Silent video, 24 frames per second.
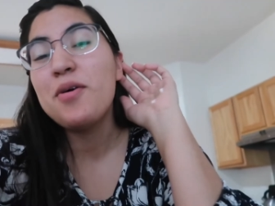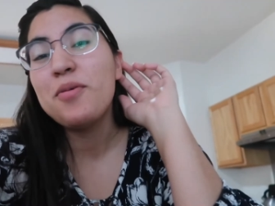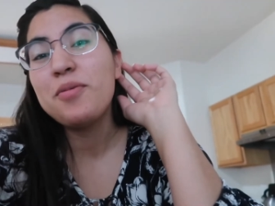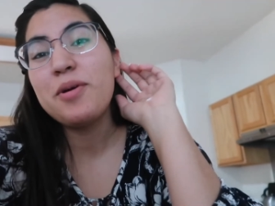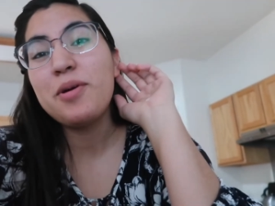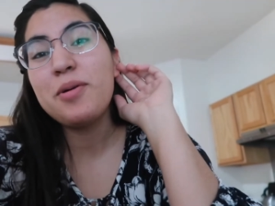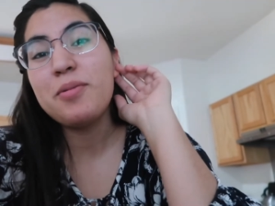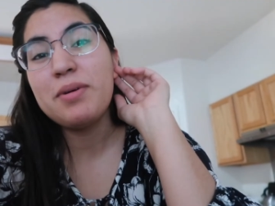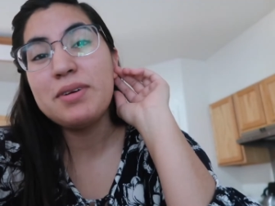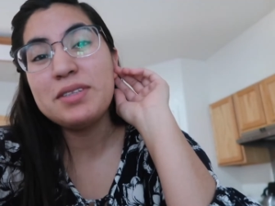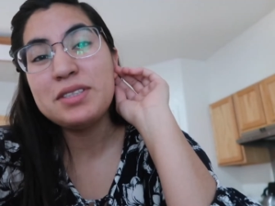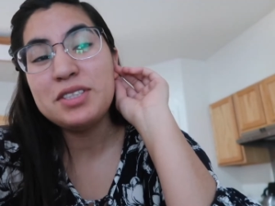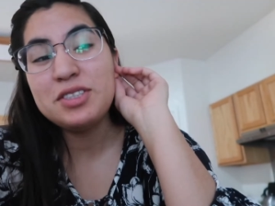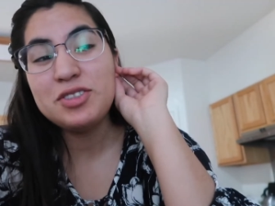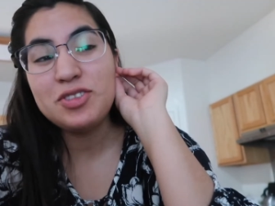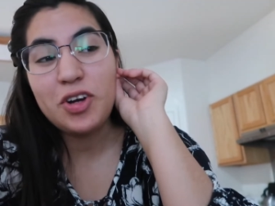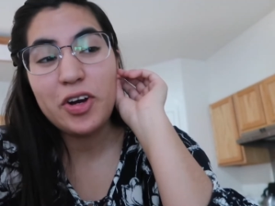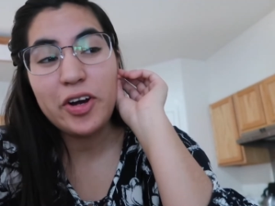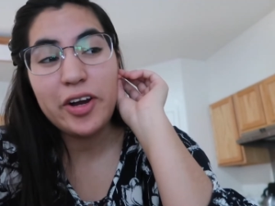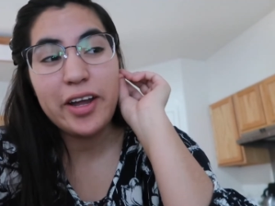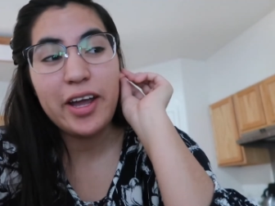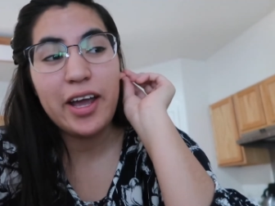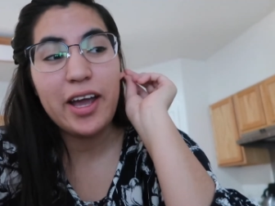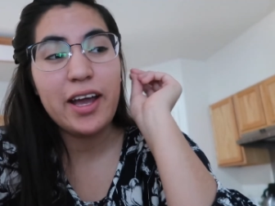We went to
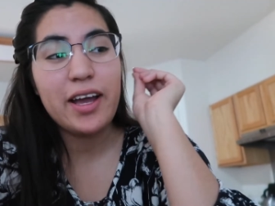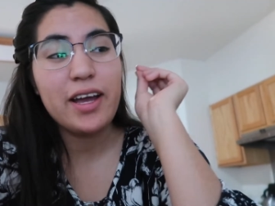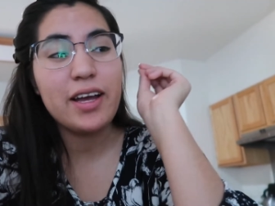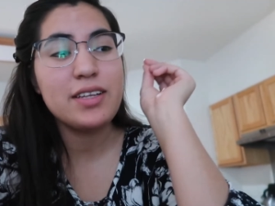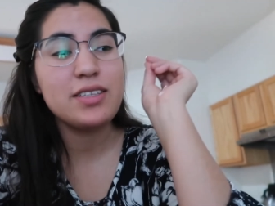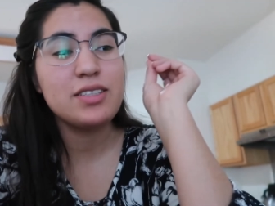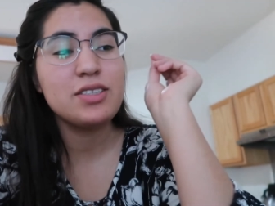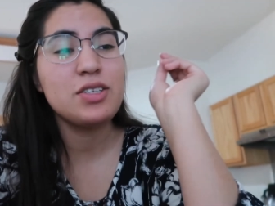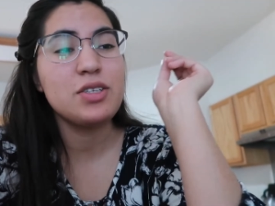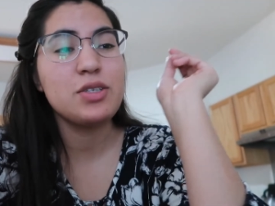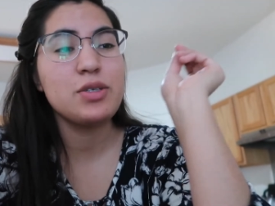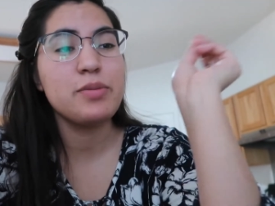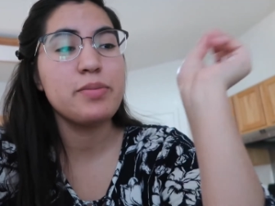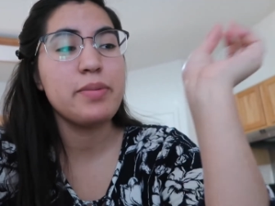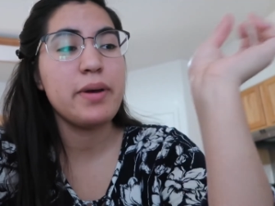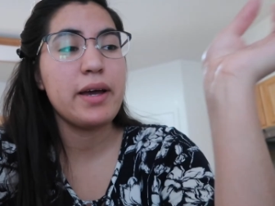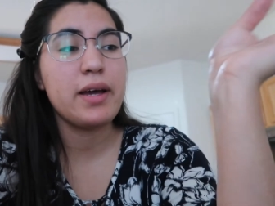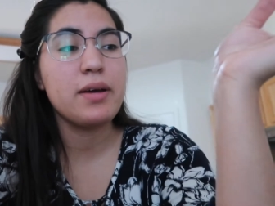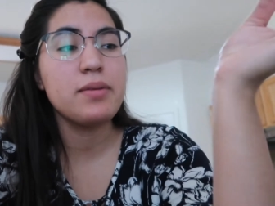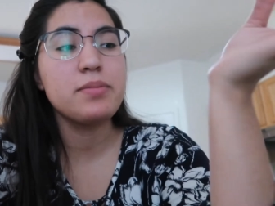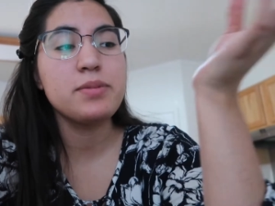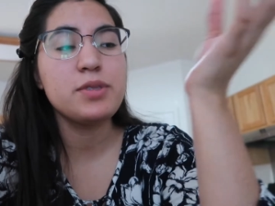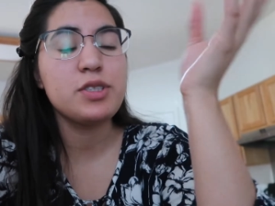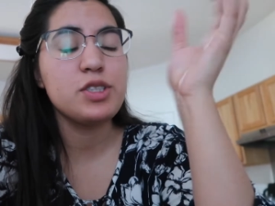Target to
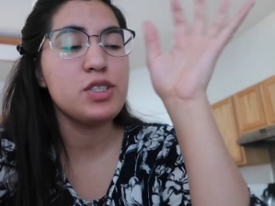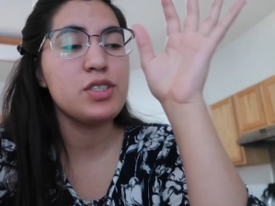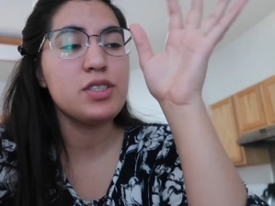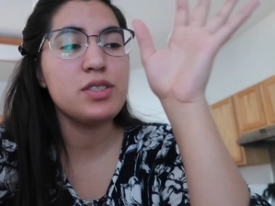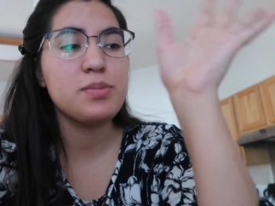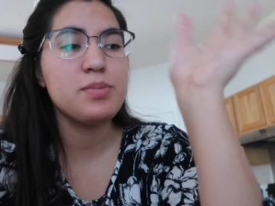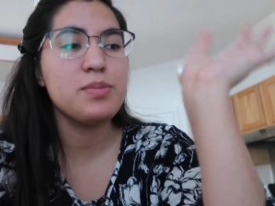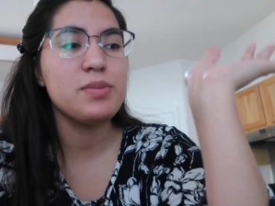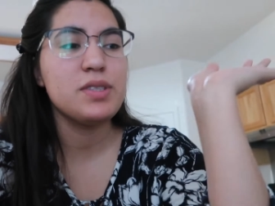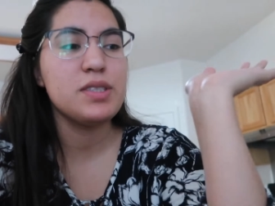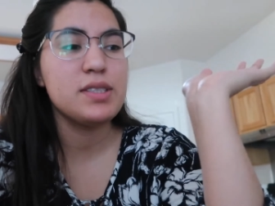pick up just some